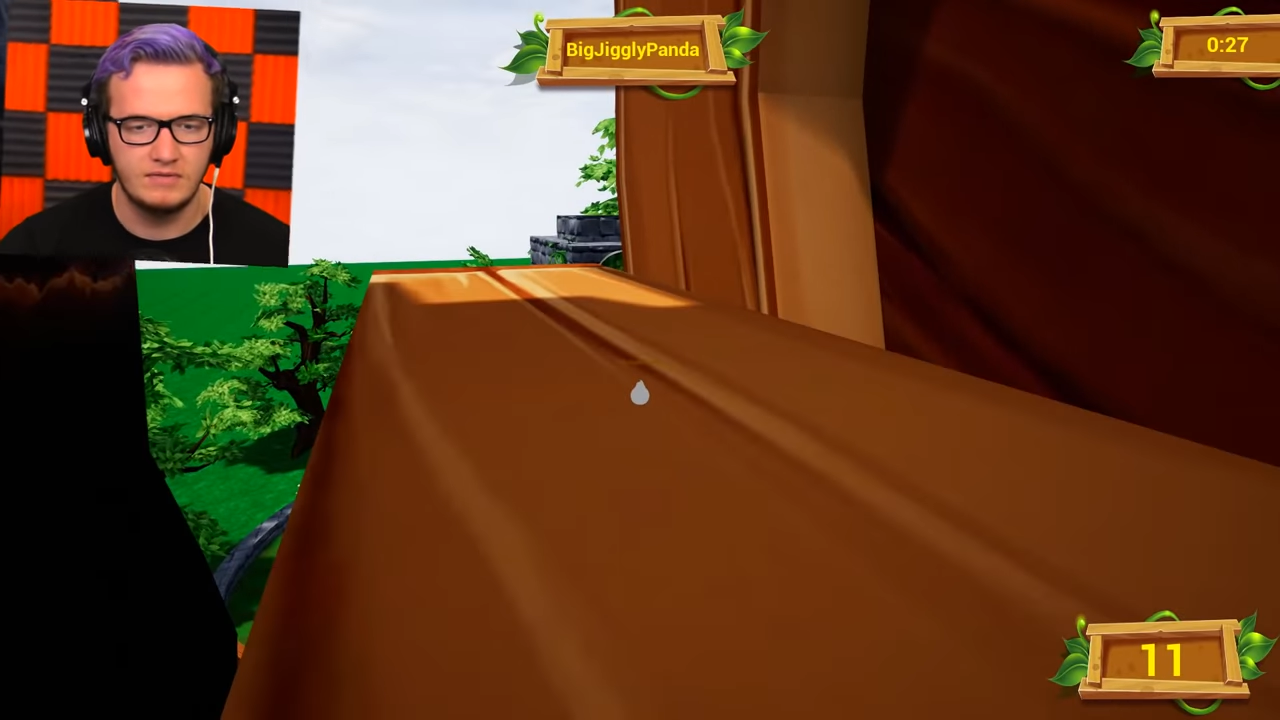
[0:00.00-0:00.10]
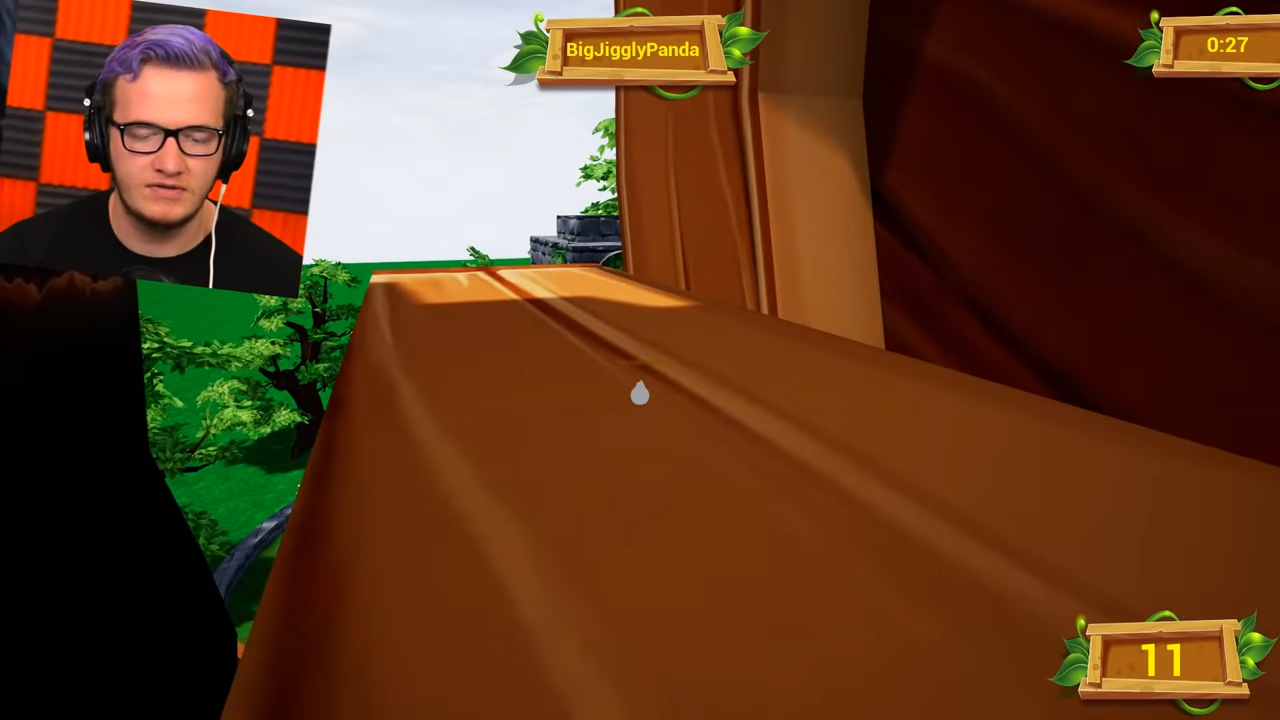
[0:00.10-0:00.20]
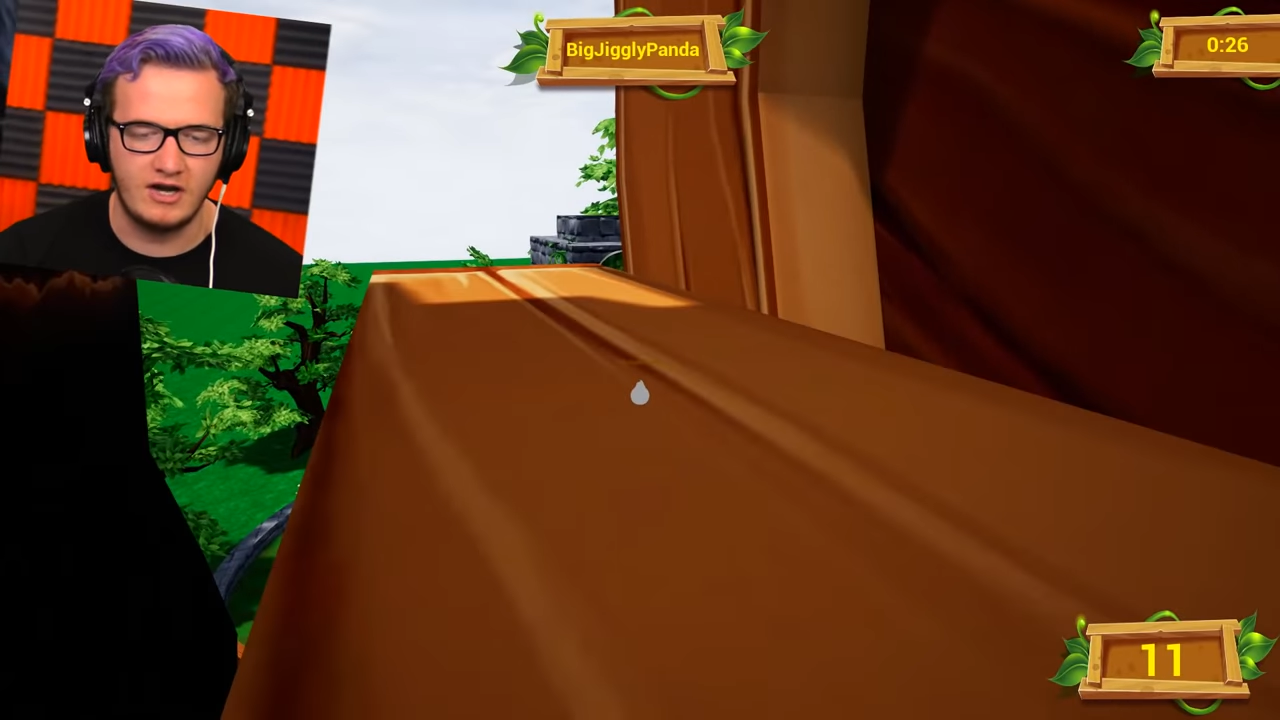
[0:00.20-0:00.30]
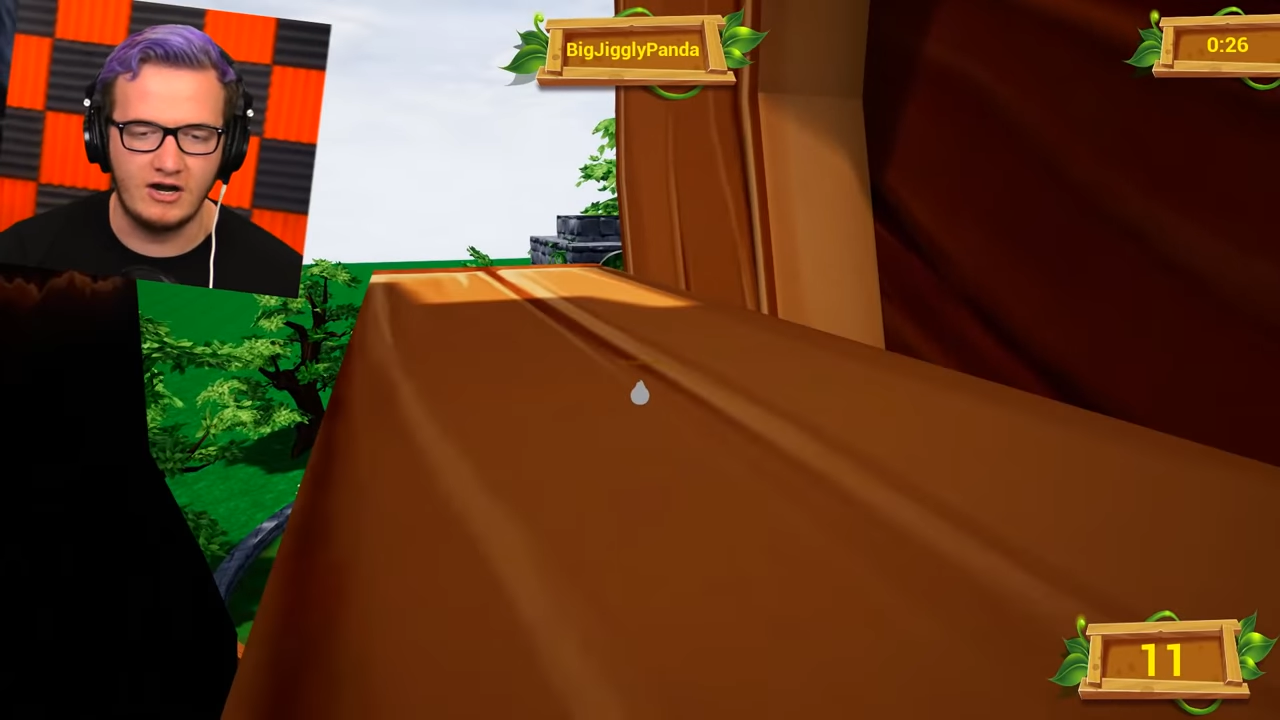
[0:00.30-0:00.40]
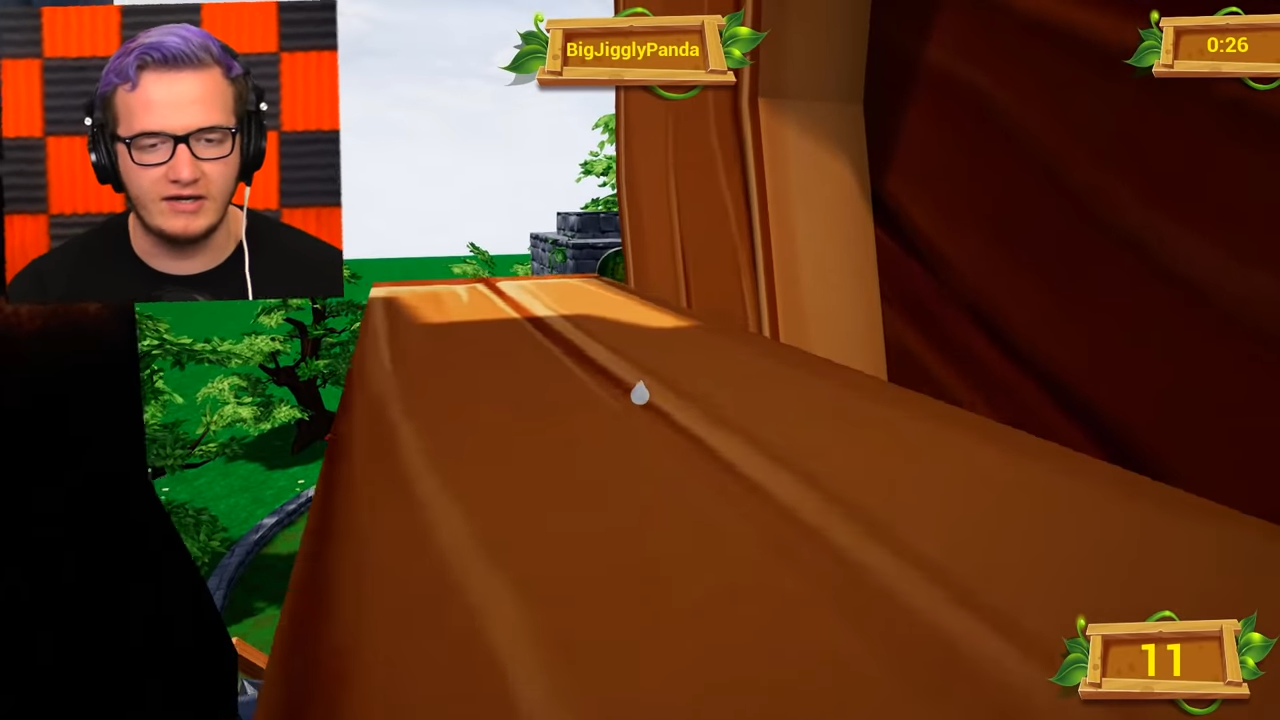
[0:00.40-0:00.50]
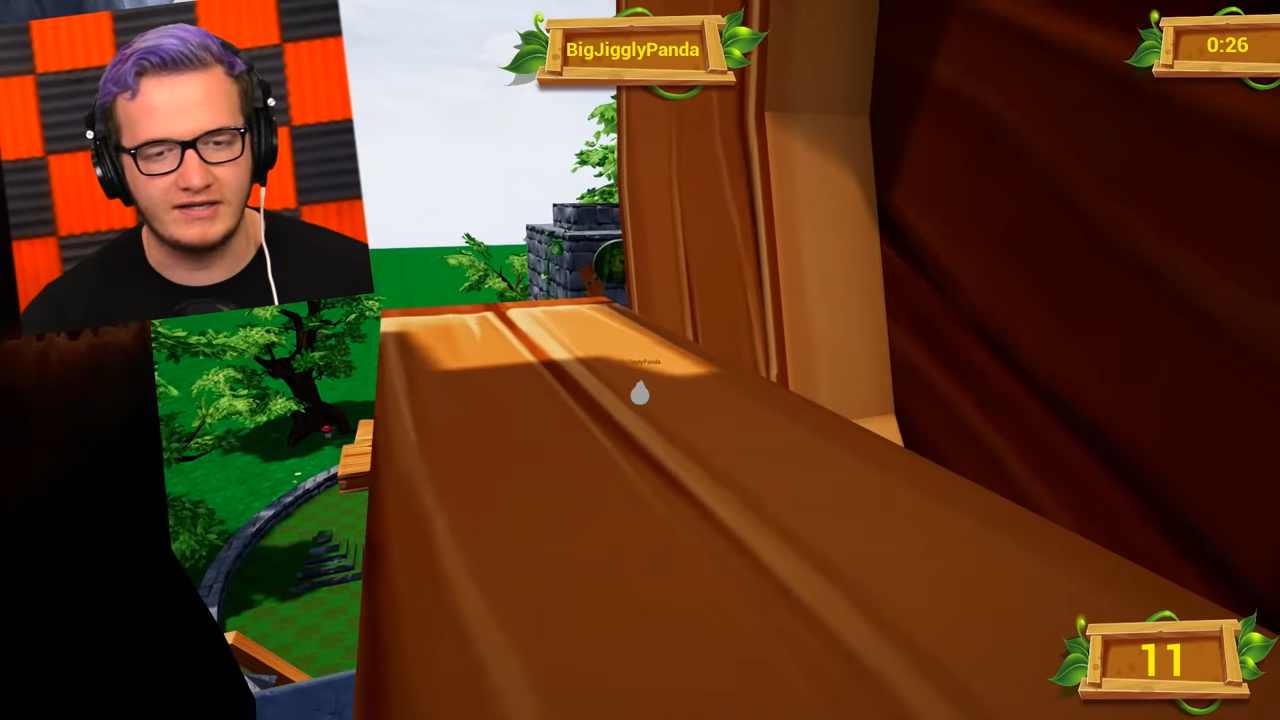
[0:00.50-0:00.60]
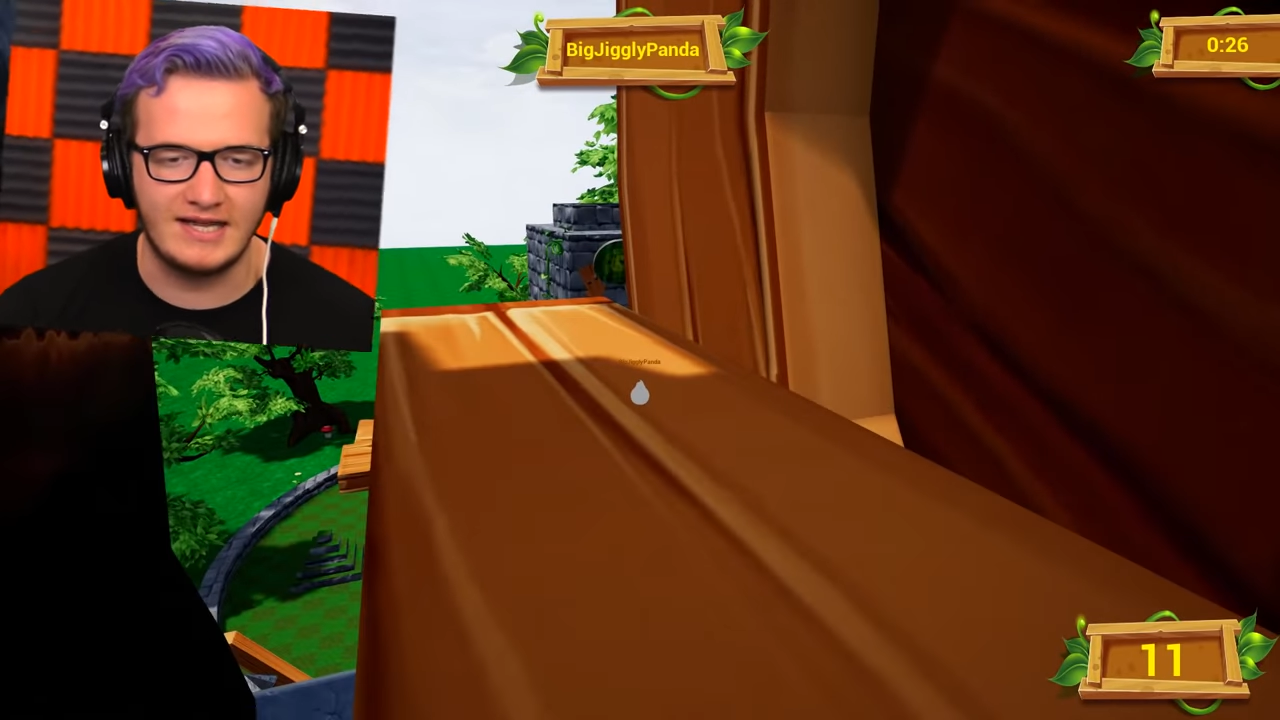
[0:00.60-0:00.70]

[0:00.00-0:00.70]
The target.